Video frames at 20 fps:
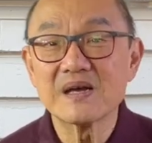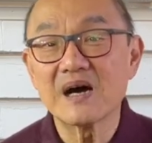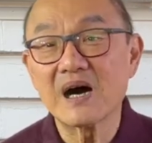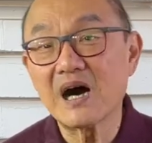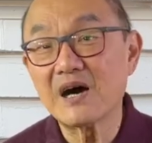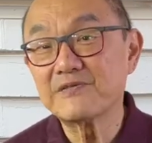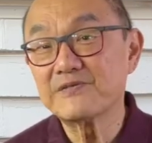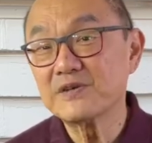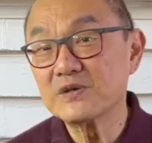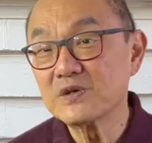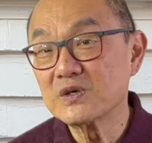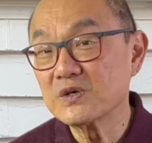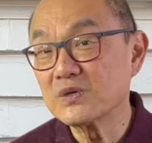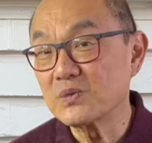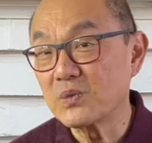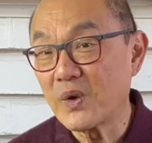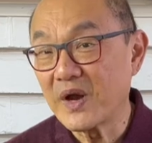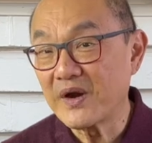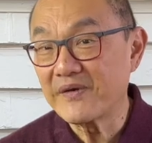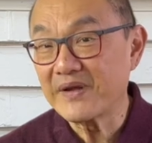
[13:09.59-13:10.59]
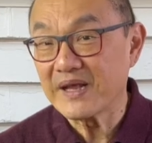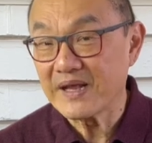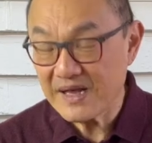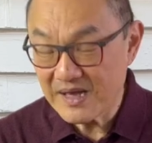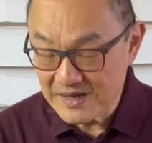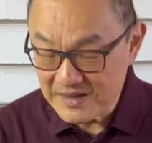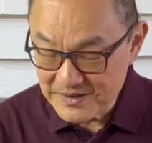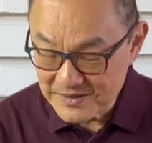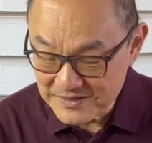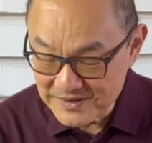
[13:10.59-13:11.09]
I feel good wearing
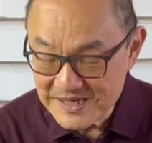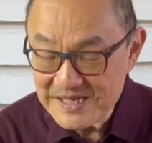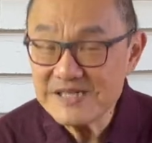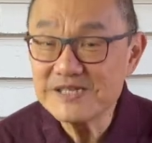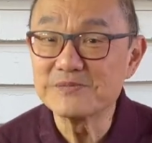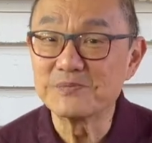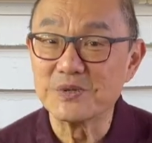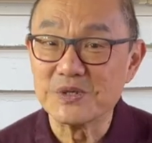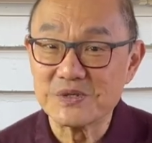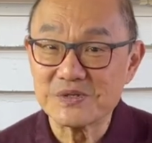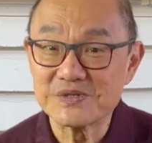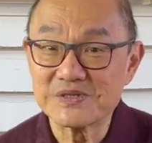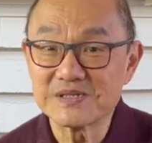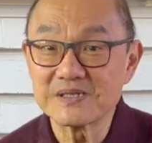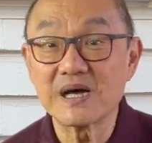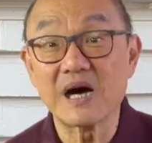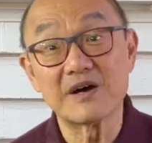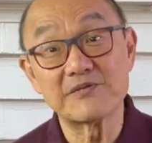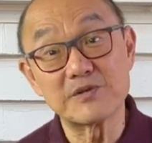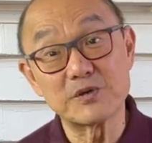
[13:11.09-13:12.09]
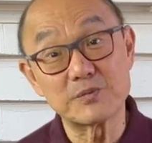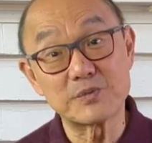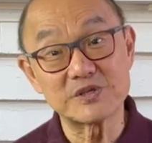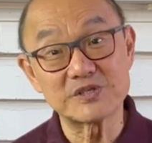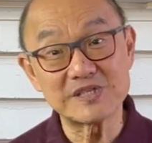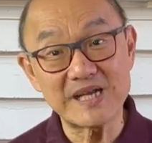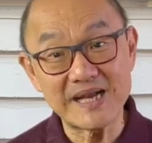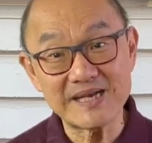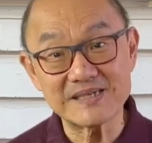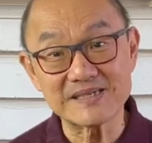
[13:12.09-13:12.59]
these boots. I feel
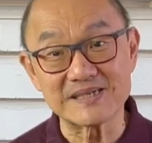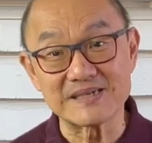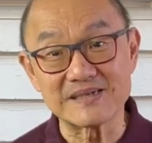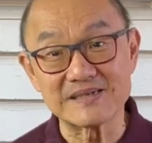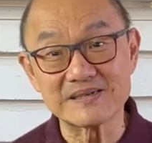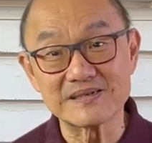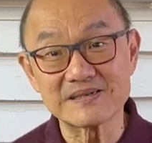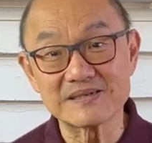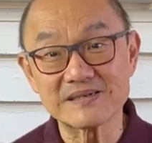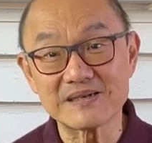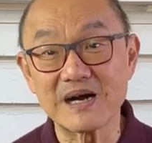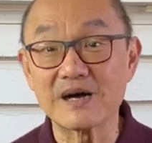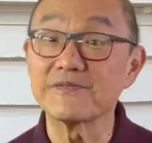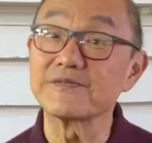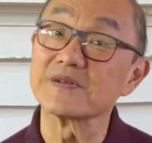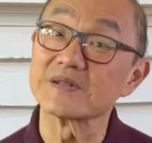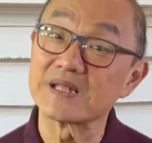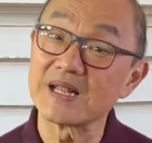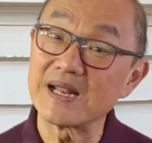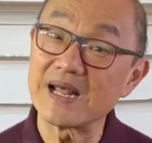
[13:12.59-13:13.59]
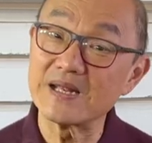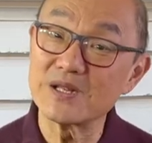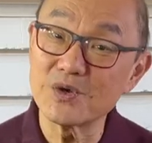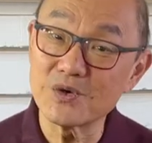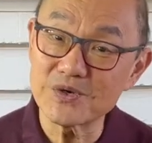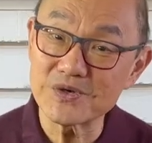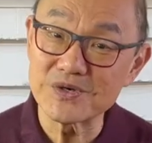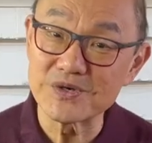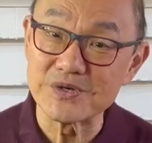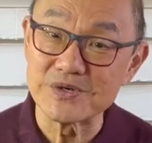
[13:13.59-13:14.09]
protected. I feel that I
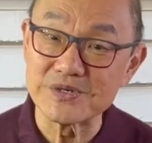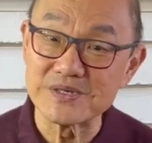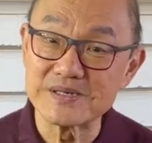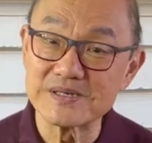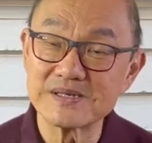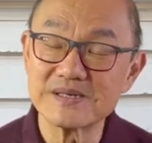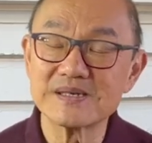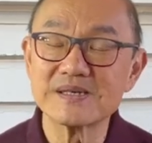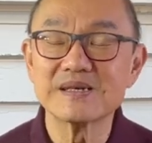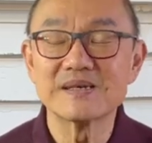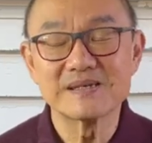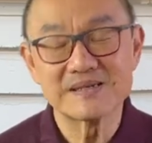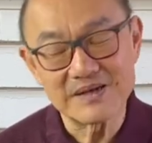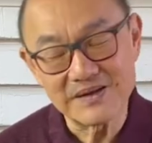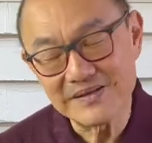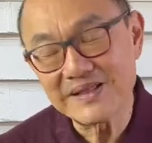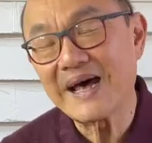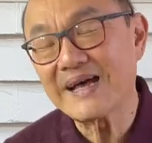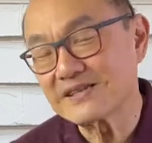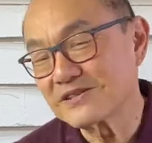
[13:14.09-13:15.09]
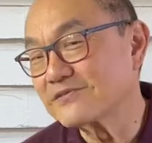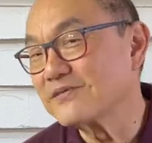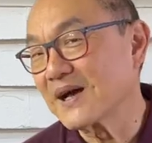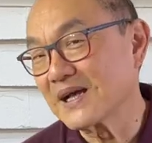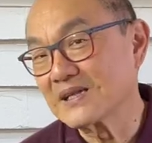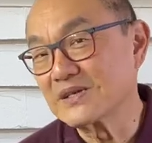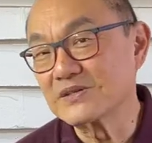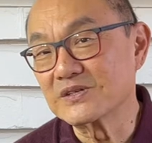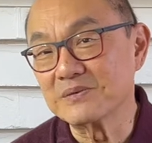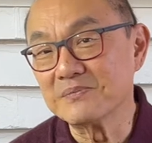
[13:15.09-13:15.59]
look good. Now that's
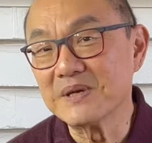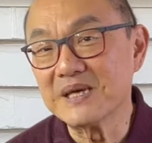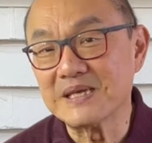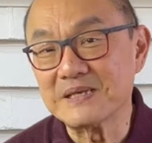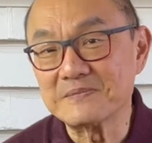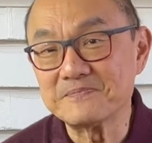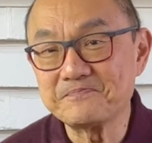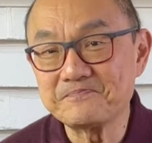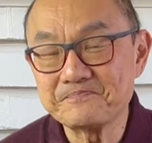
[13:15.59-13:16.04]
value to me.